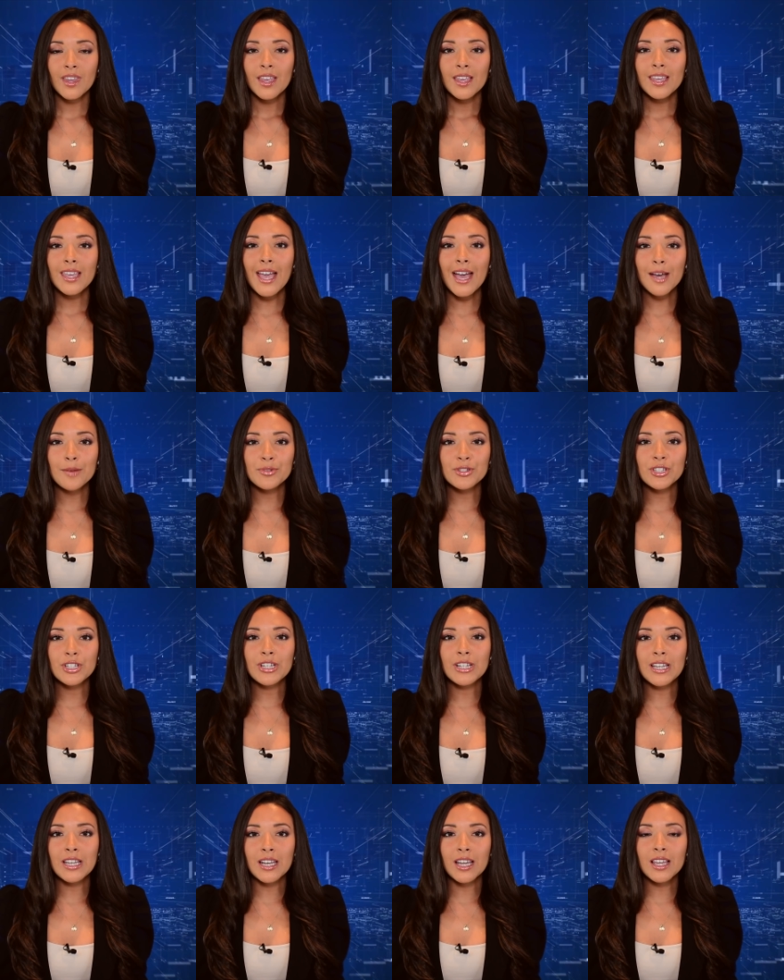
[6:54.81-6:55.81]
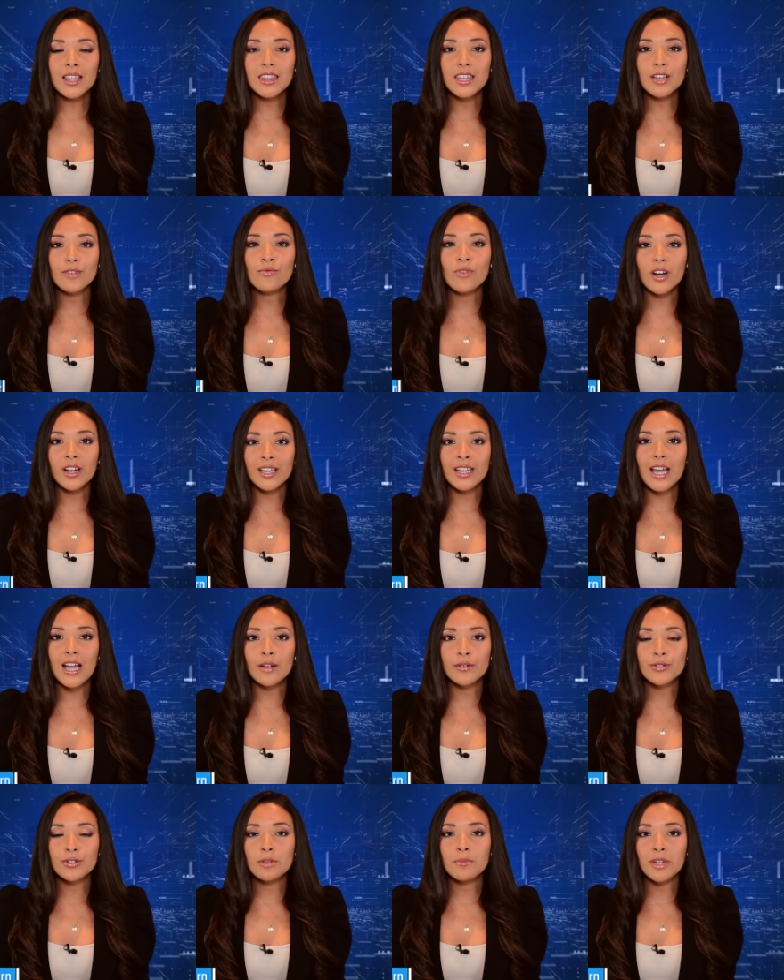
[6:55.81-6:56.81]
yeah, absolutely. And I think right
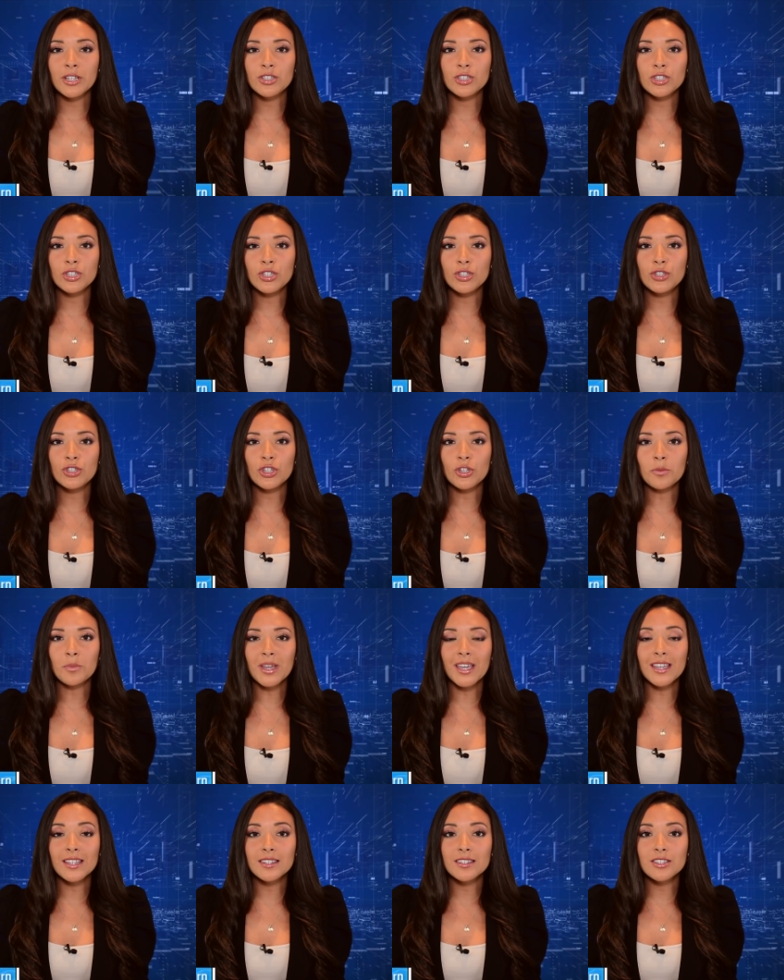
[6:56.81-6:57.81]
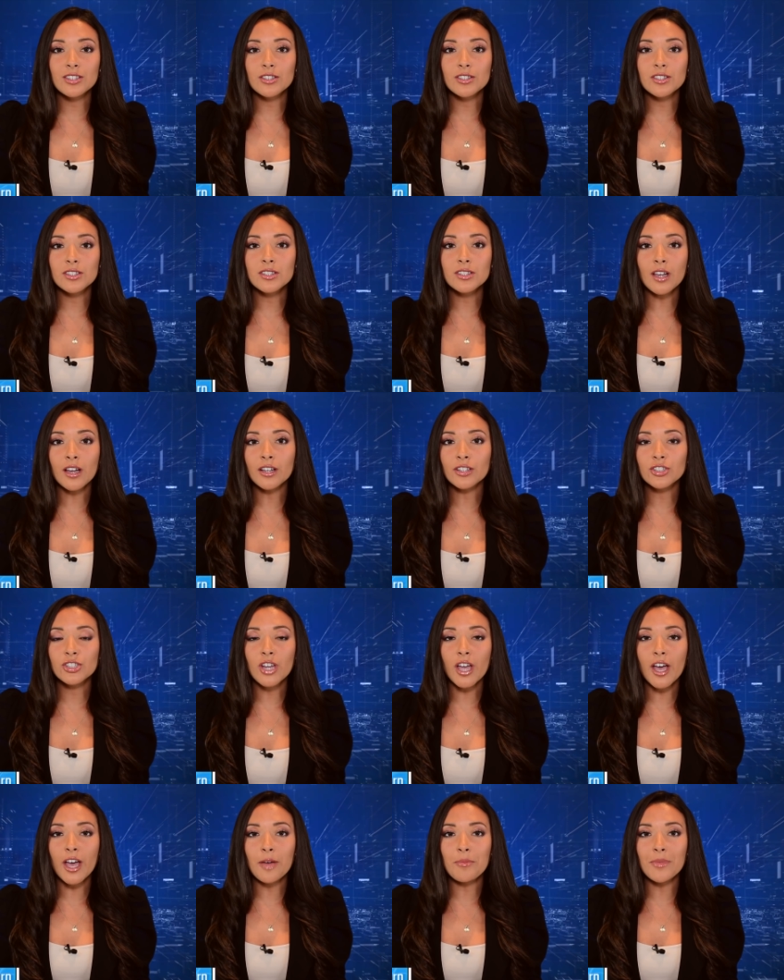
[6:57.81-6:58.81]
now, as you mentioned, YouTube, it's just such
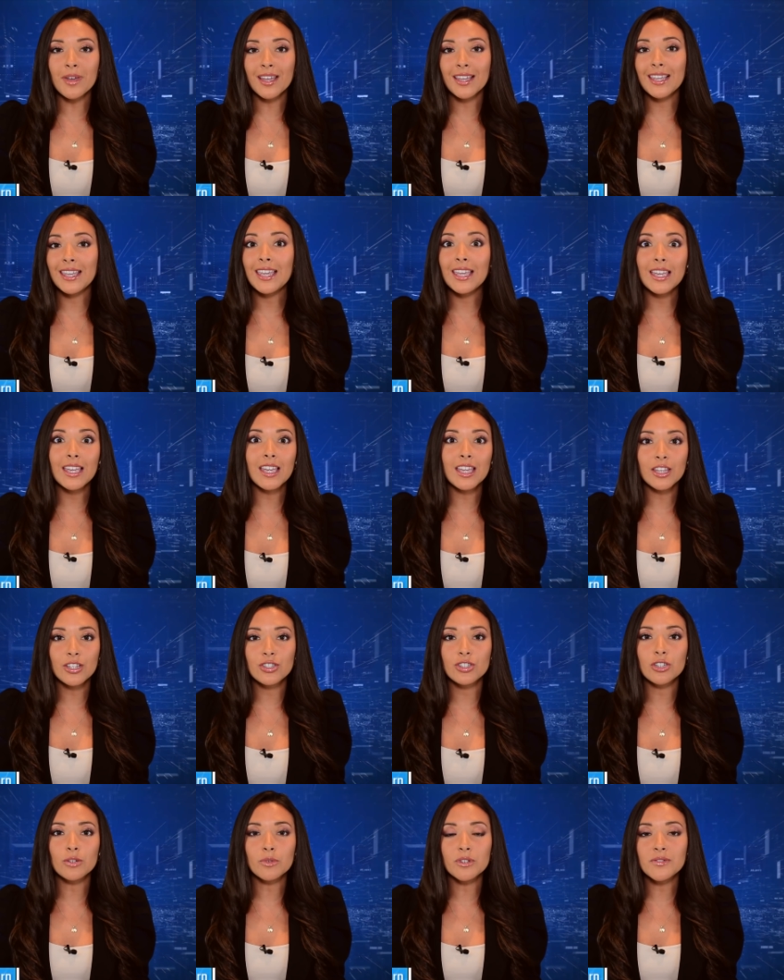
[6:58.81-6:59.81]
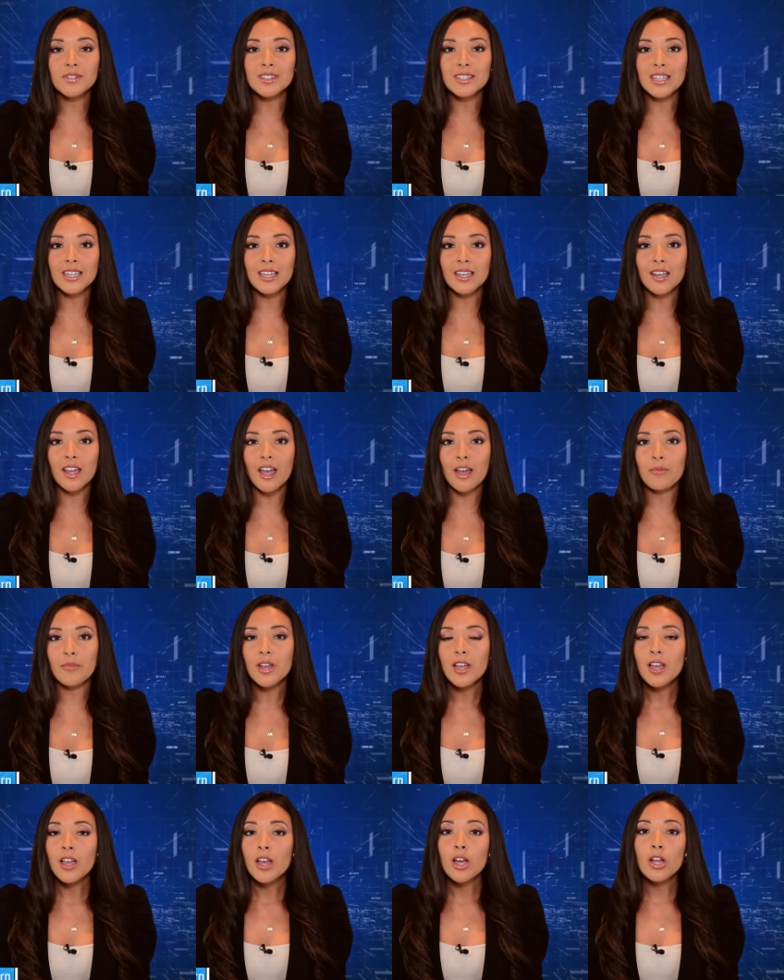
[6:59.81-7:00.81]
um, a key issue. We've seen um,
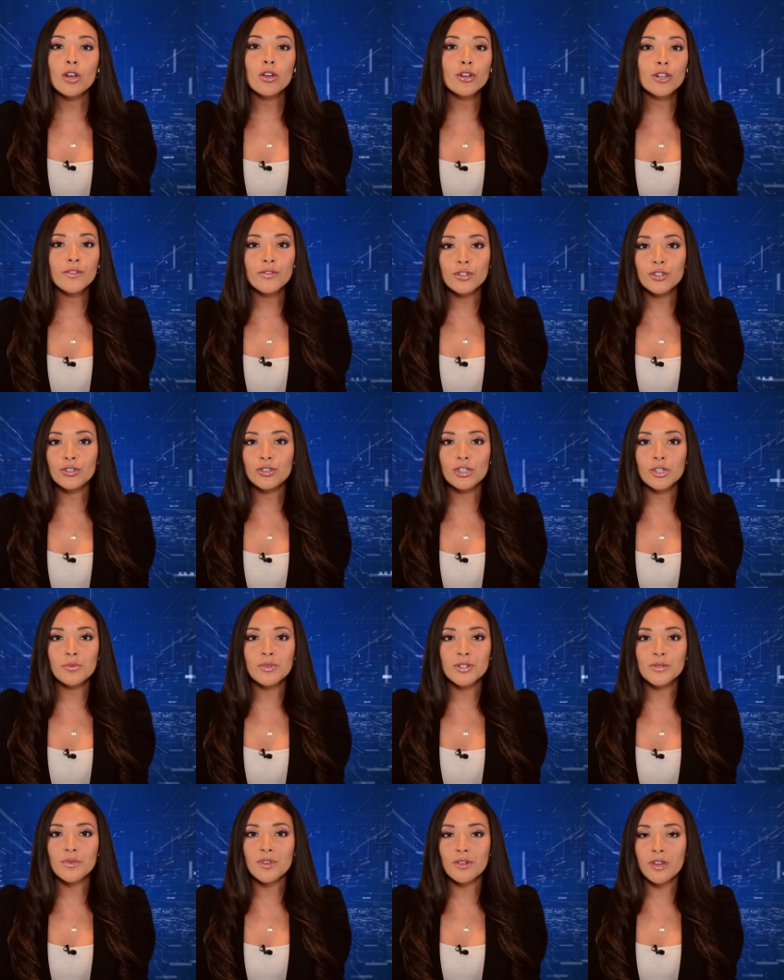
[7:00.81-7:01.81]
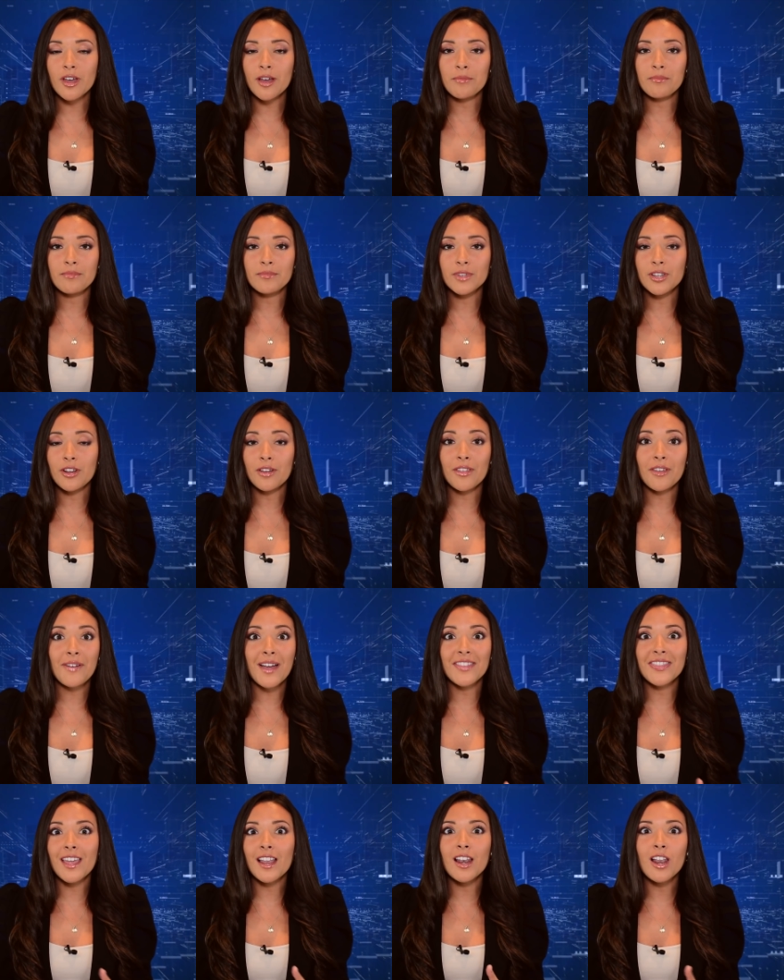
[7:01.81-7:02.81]
a lot of YouTubers, with, um, you know, they've had their